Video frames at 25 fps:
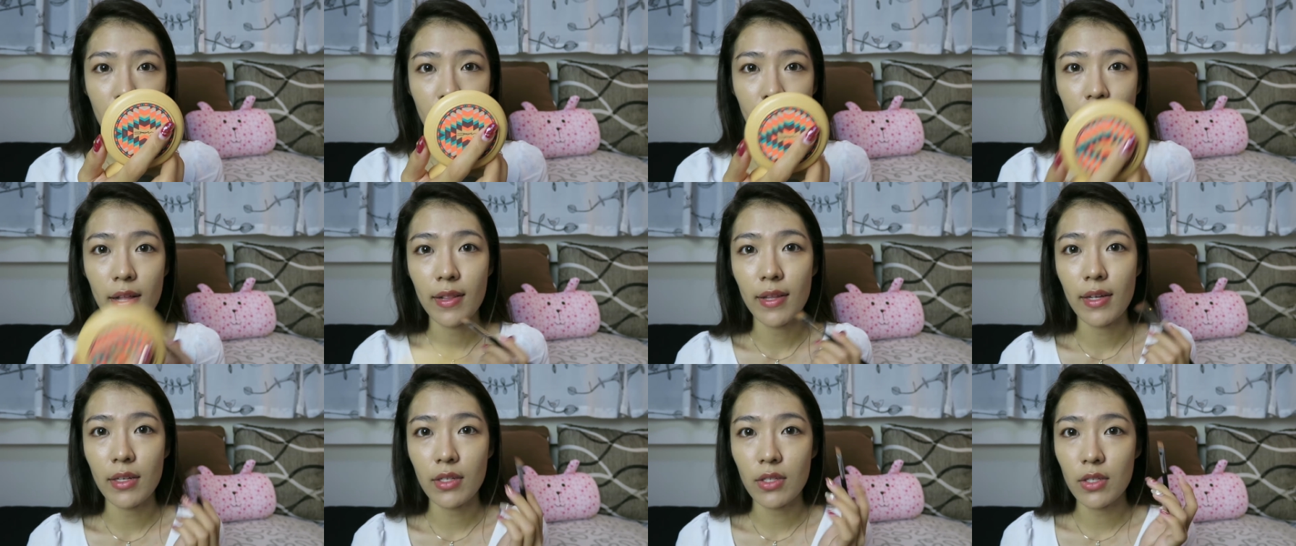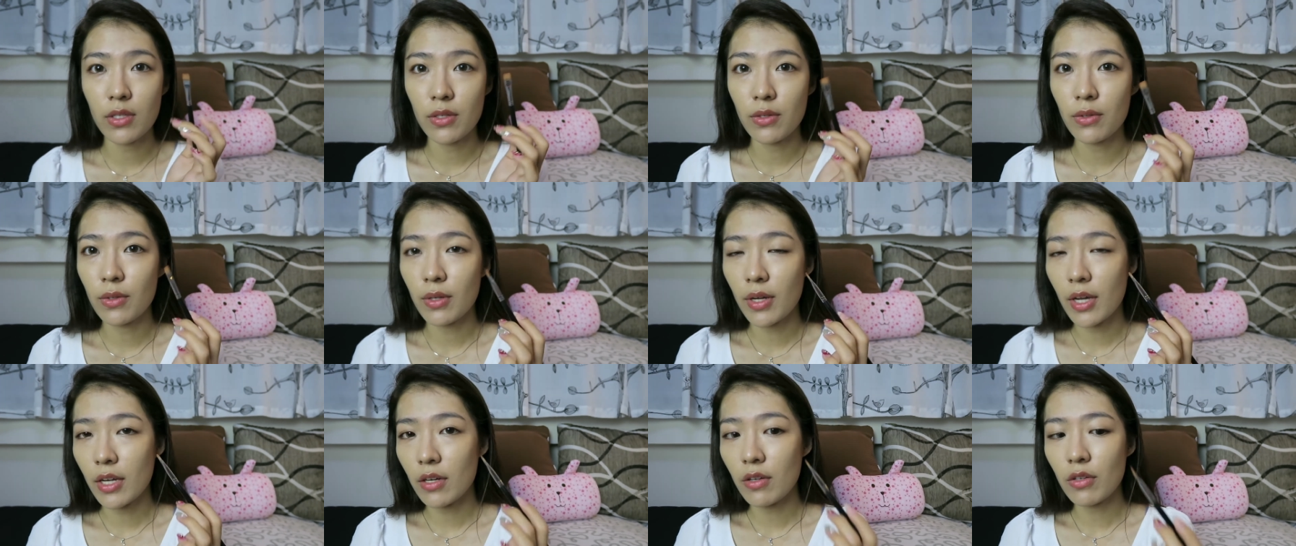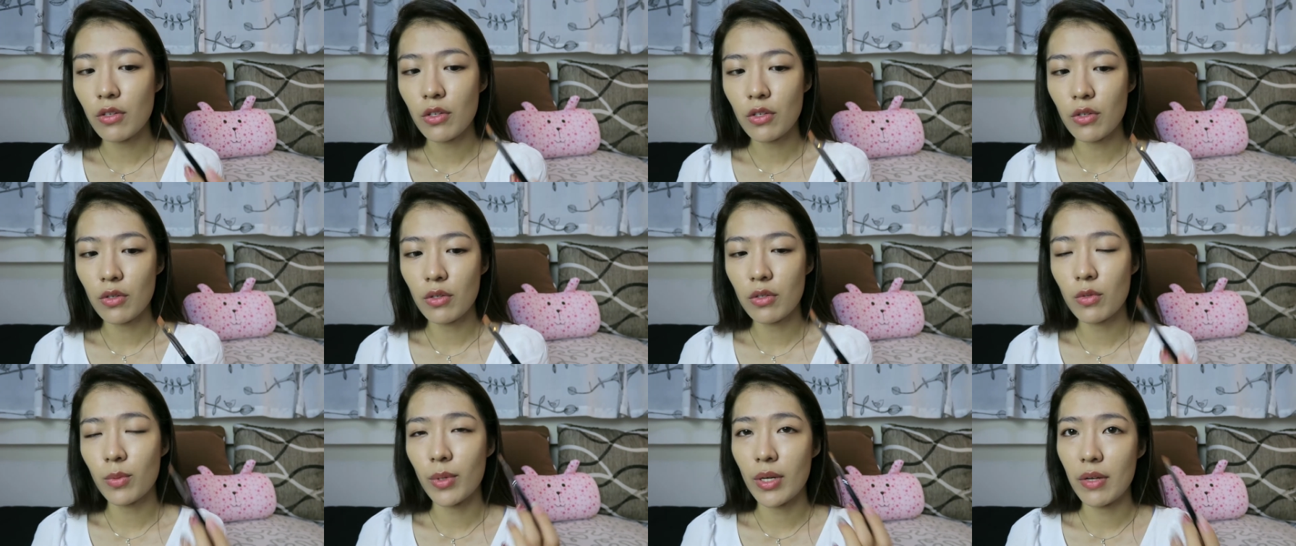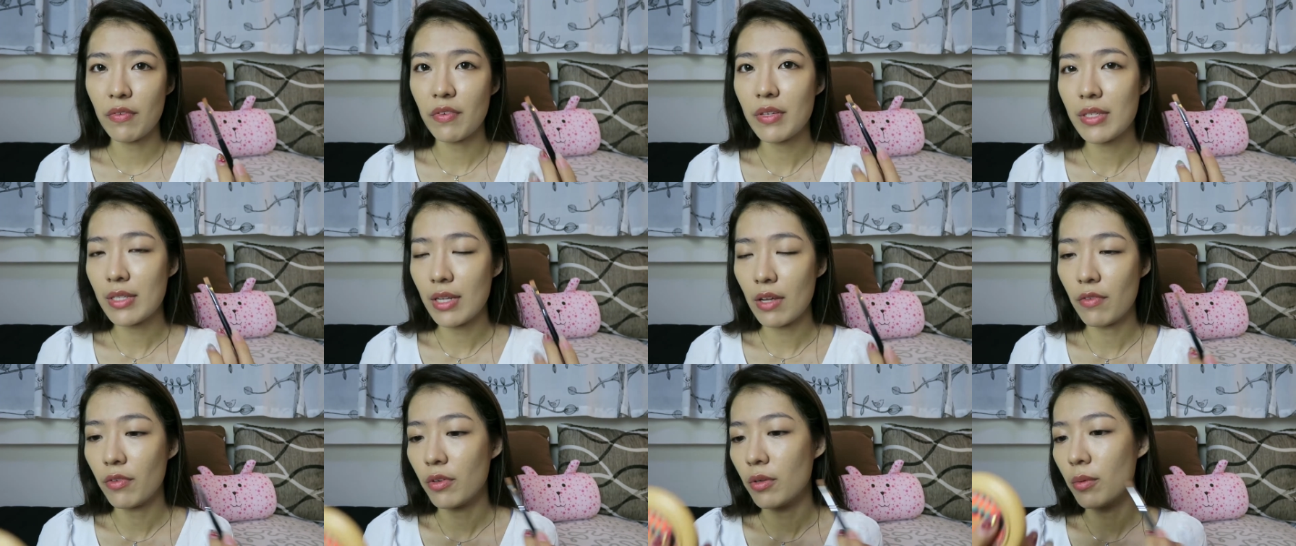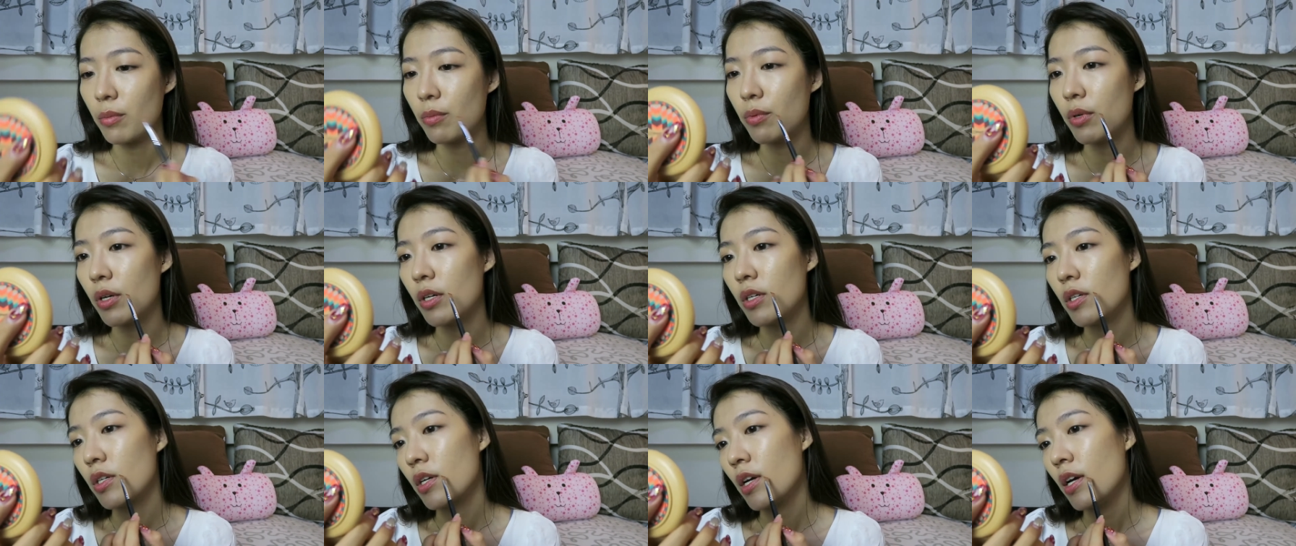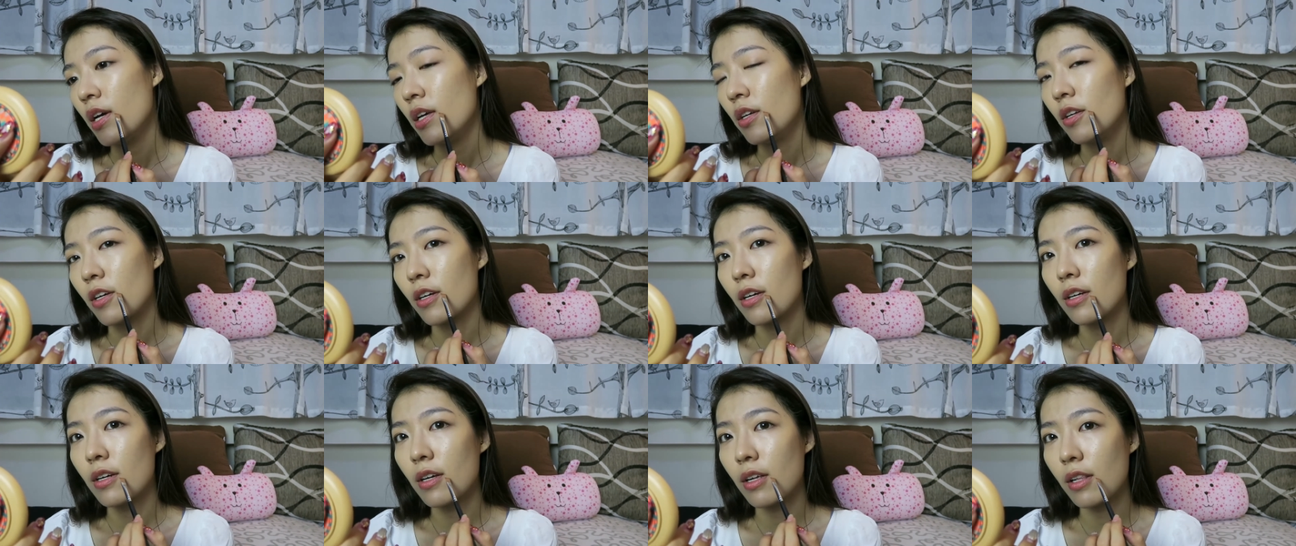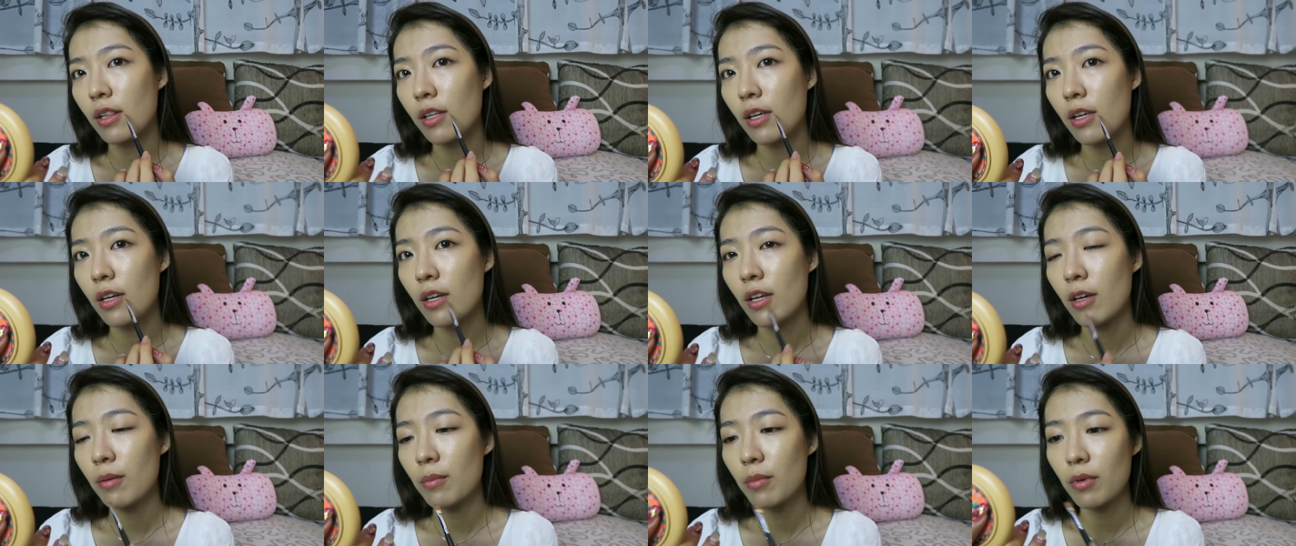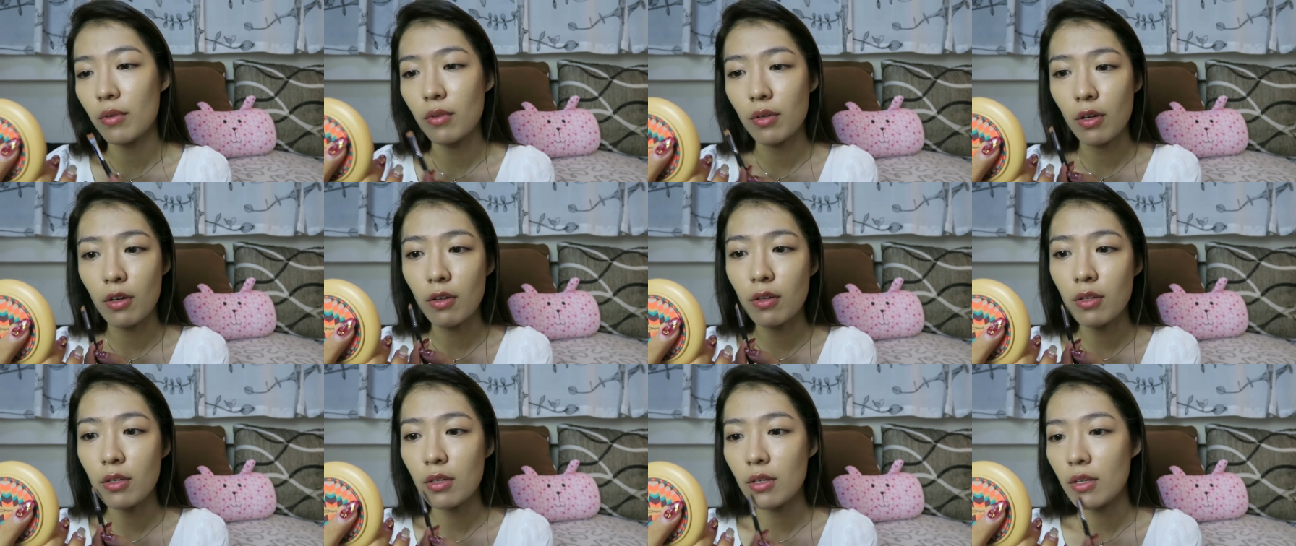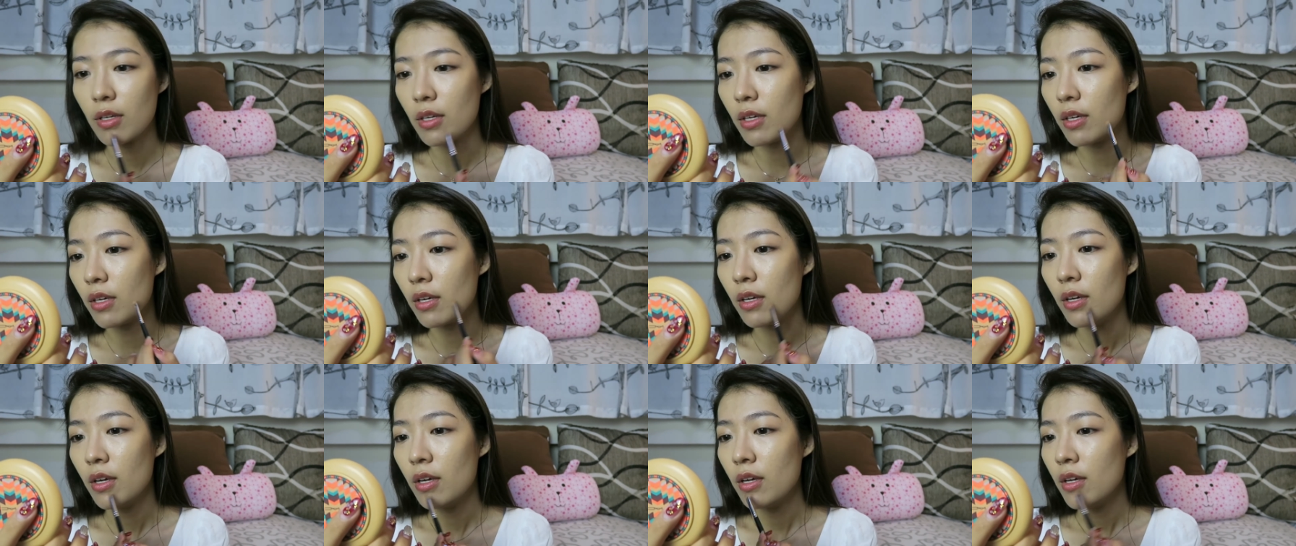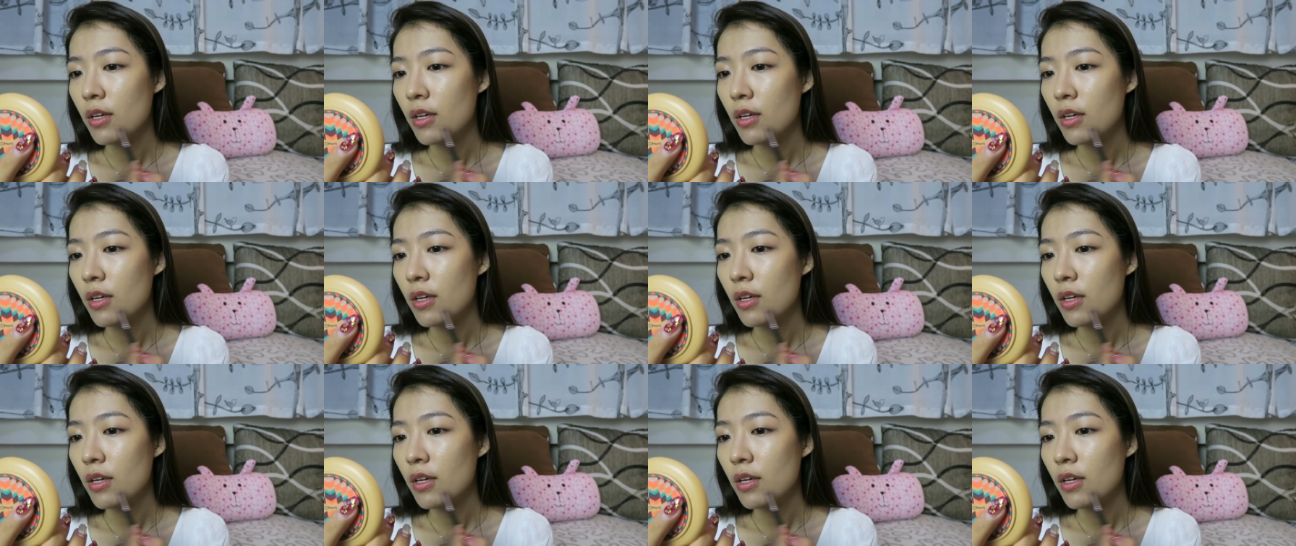I like to kind of use whatever's left on the brush to kind of clean up around the